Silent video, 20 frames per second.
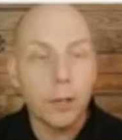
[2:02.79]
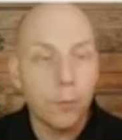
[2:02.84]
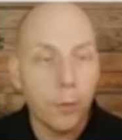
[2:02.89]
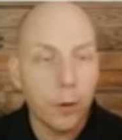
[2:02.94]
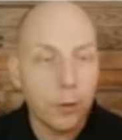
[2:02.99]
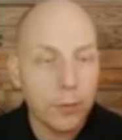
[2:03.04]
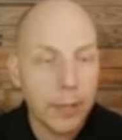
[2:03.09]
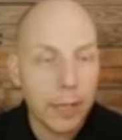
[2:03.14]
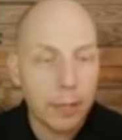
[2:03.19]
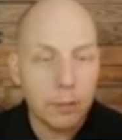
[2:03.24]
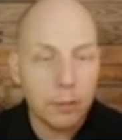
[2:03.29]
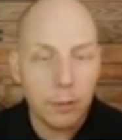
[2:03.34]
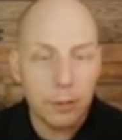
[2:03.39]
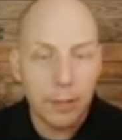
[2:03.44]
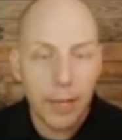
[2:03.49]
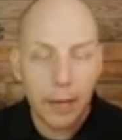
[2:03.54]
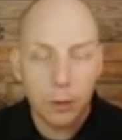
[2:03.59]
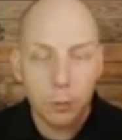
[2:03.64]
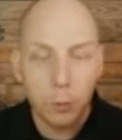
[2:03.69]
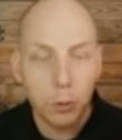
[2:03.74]
you first get to your
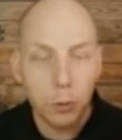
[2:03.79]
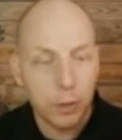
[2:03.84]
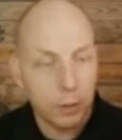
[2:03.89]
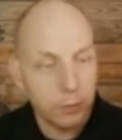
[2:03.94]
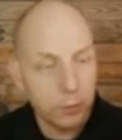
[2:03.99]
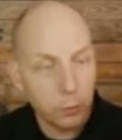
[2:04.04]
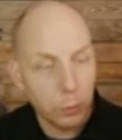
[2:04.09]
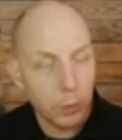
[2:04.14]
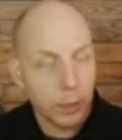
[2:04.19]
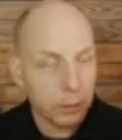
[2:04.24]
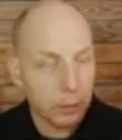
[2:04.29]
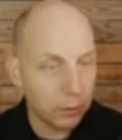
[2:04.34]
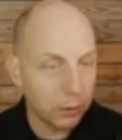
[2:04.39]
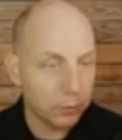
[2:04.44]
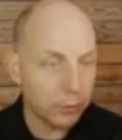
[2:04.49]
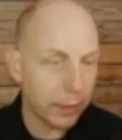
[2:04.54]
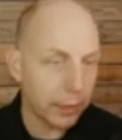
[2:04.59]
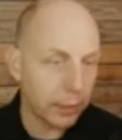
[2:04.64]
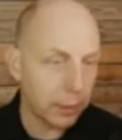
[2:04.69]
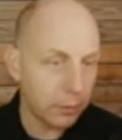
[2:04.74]
dashboard, this is what it
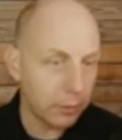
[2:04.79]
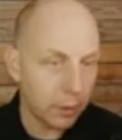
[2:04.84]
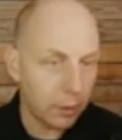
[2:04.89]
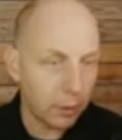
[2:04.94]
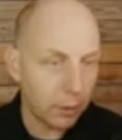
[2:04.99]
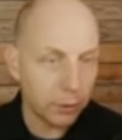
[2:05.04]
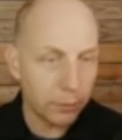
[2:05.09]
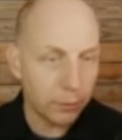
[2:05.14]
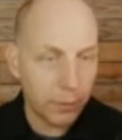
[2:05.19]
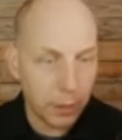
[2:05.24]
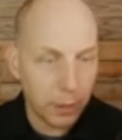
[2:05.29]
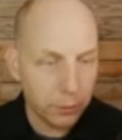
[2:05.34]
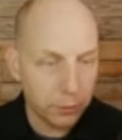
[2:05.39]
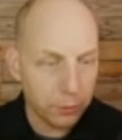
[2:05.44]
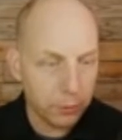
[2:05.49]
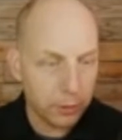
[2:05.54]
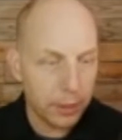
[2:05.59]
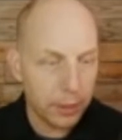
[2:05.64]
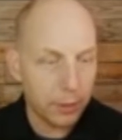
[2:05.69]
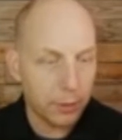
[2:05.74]
looks like. It's all your funnels
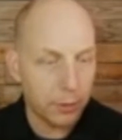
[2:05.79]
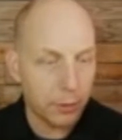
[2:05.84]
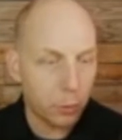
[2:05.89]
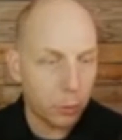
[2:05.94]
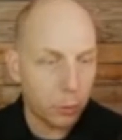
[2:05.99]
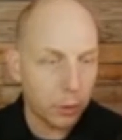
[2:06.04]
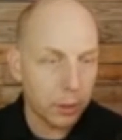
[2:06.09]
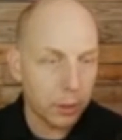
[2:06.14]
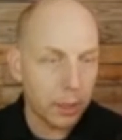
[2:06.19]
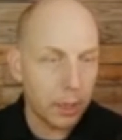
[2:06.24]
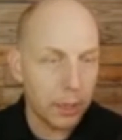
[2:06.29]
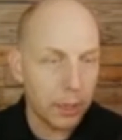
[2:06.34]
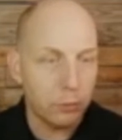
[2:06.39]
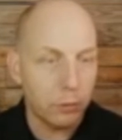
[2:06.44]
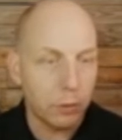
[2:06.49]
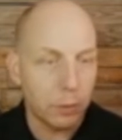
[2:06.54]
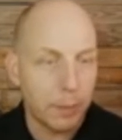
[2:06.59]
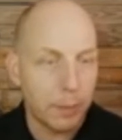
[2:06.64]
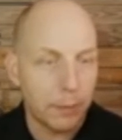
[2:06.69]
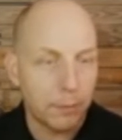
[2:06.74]
are here. They're organized.
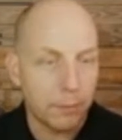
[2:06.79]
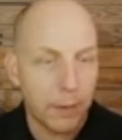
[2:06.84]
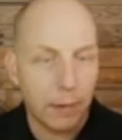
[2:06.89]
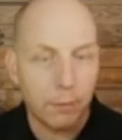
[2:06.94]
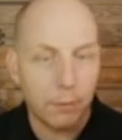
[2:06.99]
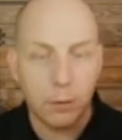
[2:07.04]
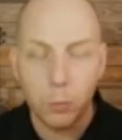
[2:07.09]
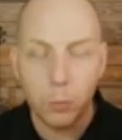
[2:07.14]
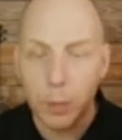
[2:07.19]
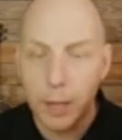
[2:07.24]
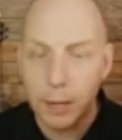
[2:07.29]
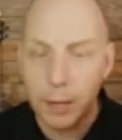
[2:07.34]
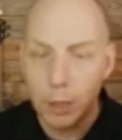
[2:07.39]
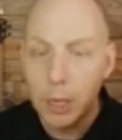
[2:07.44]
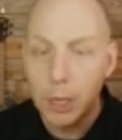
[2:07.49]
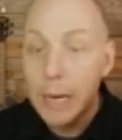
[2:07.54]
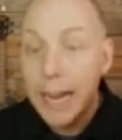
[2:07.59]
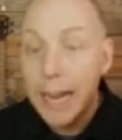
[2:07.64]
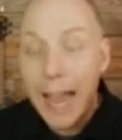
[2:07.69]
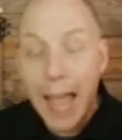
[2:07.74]
You can make favorites,
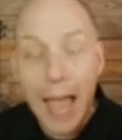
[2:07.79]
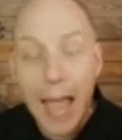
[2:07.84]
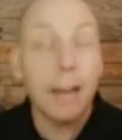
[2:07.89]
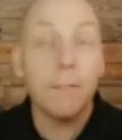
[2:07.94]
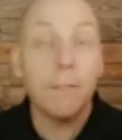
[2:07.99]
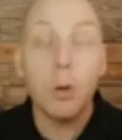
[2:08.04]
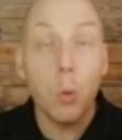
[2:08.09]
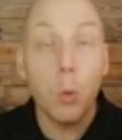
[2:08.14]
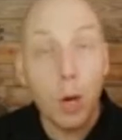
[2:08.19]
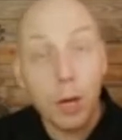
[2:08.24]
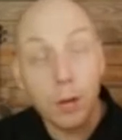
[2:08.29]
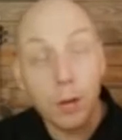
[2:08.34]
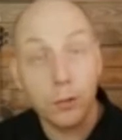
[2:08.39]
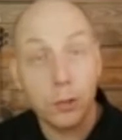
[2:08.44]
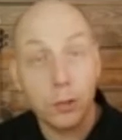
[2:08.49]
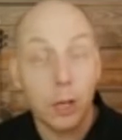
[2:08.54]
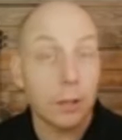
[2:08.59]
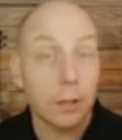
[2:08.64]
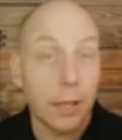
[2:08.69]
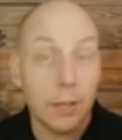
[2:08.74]
whatever. And if you want to
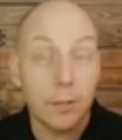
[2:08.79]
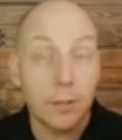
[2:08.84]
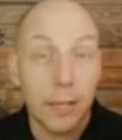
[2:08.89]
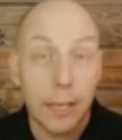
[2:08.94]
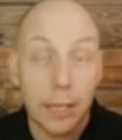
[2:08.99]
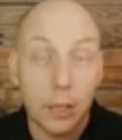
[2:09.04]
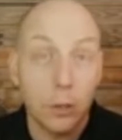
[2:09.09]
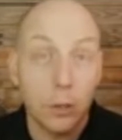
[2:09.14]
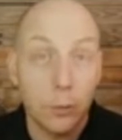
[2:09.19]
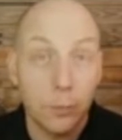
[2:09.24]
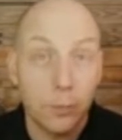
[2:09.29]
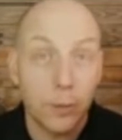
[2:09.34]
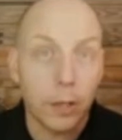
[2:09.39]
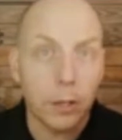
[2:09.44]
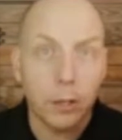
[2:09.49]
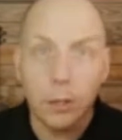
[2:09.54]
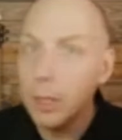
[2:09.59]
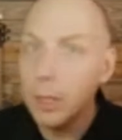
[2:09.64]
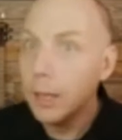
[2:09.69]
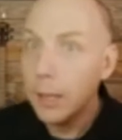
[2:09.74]
start, let's say, a new
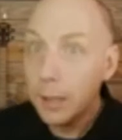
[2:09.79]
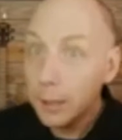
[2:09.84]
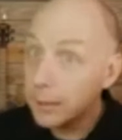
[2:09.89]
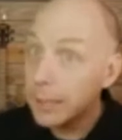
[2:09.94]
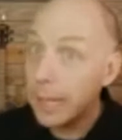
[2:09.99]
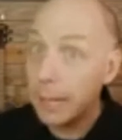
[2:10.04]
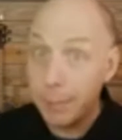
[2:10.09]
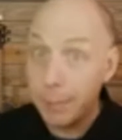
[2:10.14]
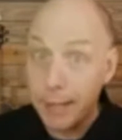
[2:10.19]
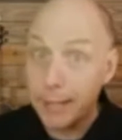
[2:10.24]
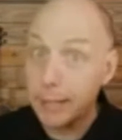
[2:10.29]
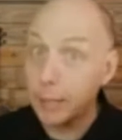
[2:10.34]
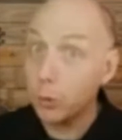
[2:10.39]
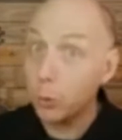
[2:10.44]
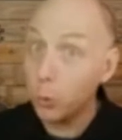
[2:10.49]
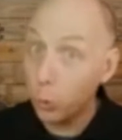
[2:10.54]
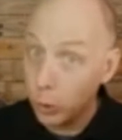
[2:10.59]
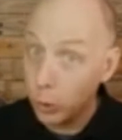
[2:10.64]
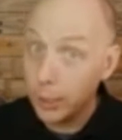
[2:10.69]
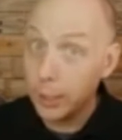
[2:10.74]
funnel, they make it
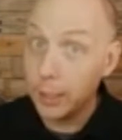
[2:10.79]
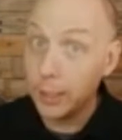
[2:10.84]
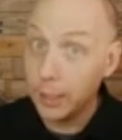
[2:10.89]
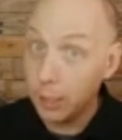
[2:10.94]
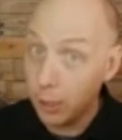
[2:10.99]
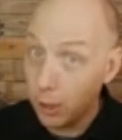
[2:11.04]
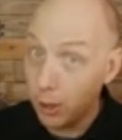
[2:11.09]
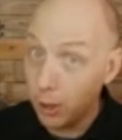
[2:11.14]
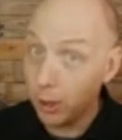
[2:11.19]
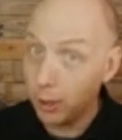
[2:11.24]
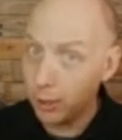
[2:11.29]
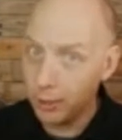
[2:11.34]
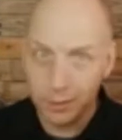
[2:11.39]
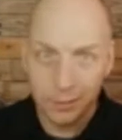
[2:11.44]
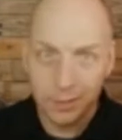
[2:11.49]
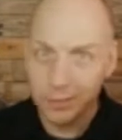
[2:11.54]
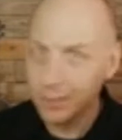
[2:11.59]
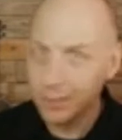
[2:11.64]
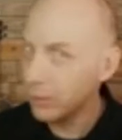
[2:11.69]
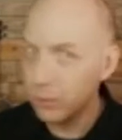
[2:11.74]
really hard.
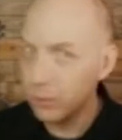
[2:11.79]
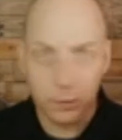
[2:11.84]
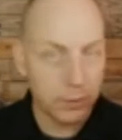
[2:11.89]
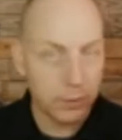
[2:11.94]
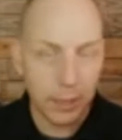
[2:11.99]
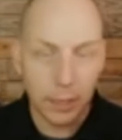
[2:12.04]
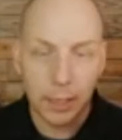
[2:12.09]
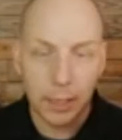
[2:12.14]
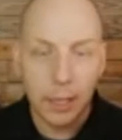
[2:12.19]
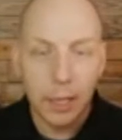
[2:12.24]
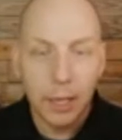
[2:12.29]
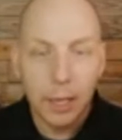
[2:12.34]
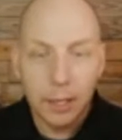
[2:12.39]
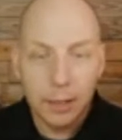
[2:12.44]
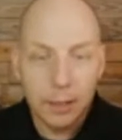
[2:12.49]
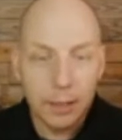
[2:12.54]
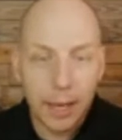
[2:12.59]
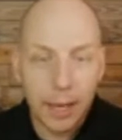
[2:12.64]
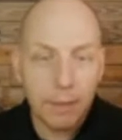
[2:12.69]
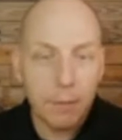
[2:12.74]
Just kidding.
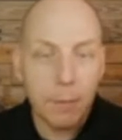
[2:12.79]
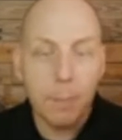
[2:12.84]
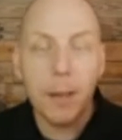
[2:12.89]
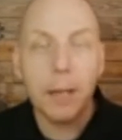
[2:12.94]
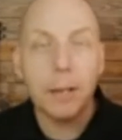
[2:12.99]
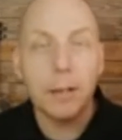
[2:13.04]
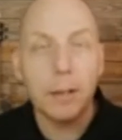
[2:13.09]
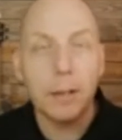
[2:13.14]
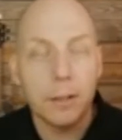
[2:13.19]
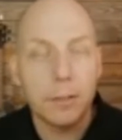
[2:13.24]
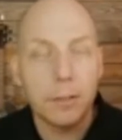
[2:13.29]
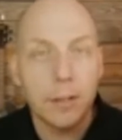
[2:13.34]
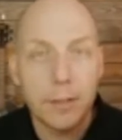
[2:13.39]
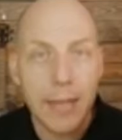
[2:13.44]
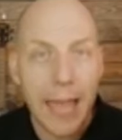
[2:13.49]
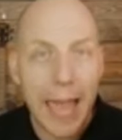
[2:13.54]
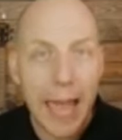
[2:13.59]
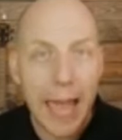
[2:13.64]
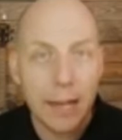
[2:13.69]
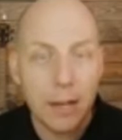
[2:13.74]
They have a button here that says
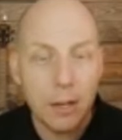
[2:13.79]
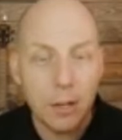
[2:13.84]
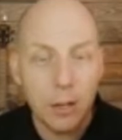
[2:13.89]
add